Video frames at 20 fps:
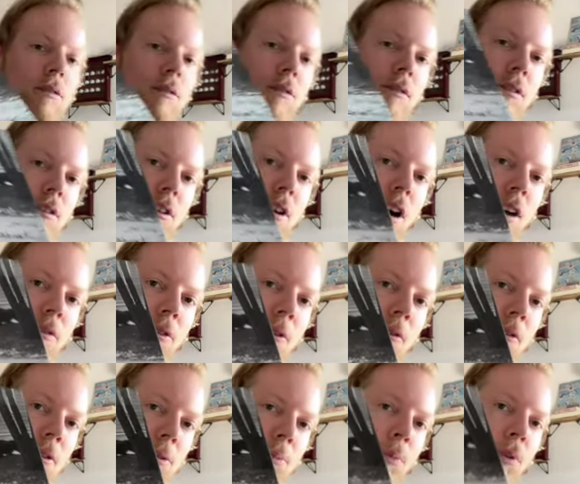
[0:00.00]
The cover of
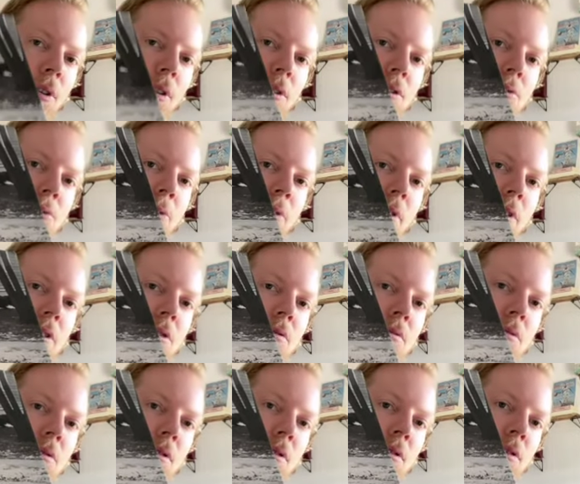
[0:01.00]
this book is really
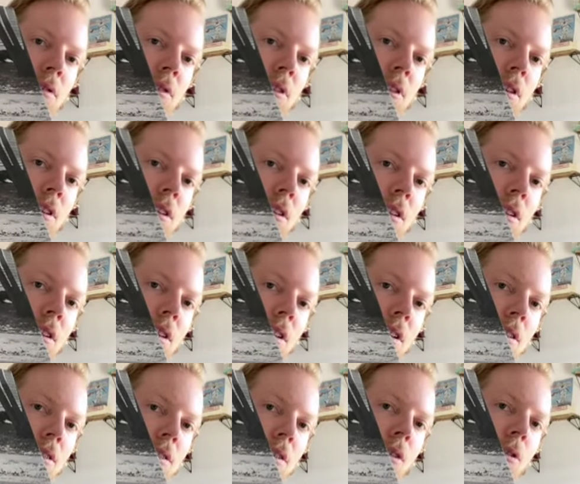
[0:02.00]
cool.
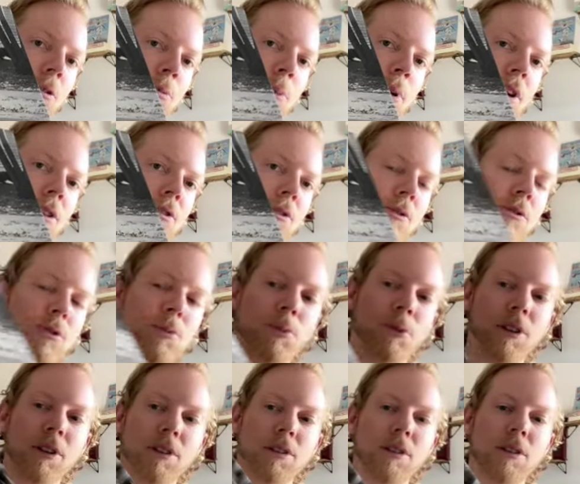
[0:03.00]
It's an old picture of
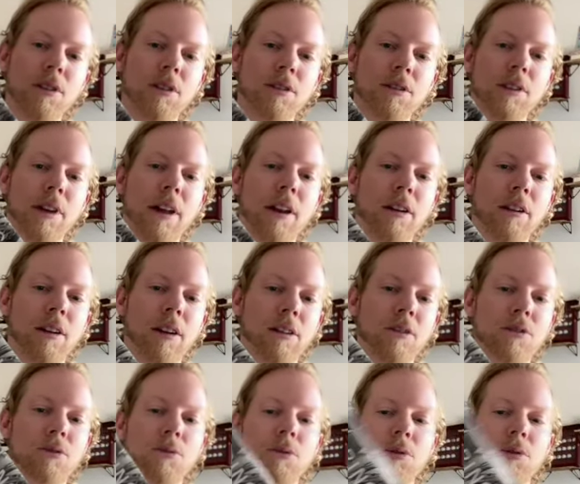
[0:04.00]
Springsteen standing next to his